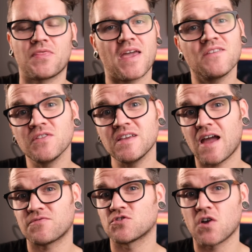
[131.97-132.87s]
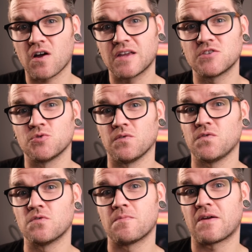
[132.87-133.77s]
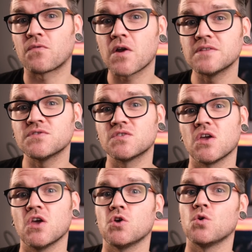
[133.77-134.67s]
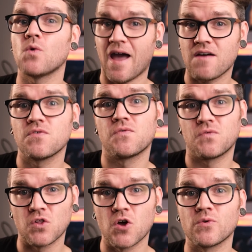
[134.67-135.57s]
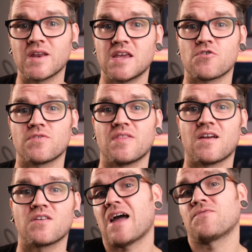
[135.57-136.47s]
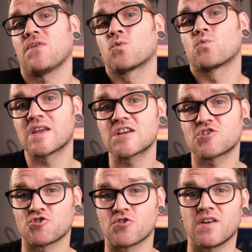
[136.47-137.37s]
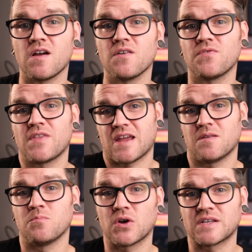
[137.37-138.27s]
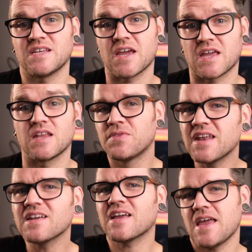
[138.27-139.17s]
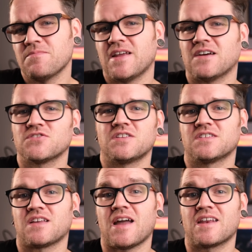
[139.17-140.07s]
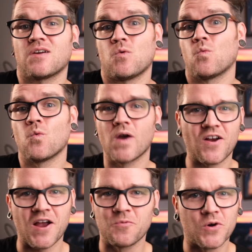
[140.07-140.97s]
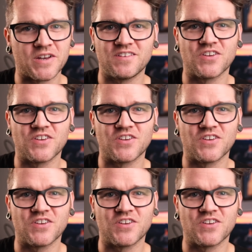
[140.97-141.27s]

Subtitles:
Thankfully, after talking to a few of my friends who have flown here and there, I felt reassured enough that I could book a ticket. Then it came down to deciding where I wanted to